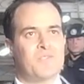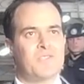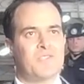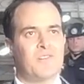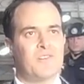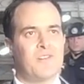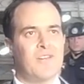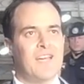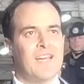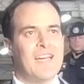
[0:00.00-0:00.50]

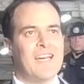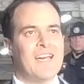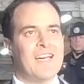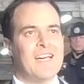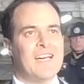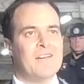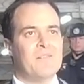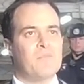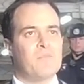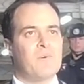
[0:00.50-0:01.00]
So
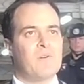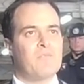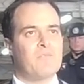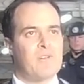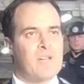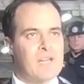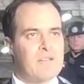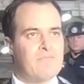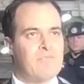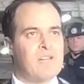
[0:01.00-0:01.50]
we're
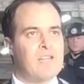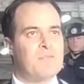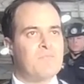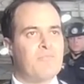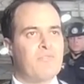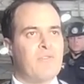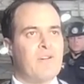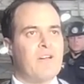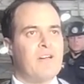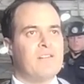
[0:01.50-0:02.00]
really, really
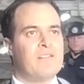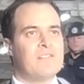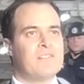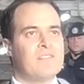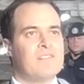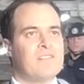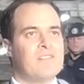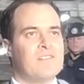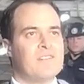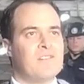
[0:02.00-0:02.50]

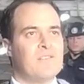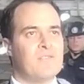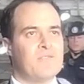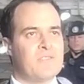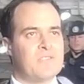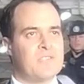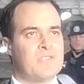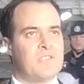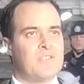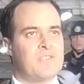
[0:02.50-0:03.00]
proud of this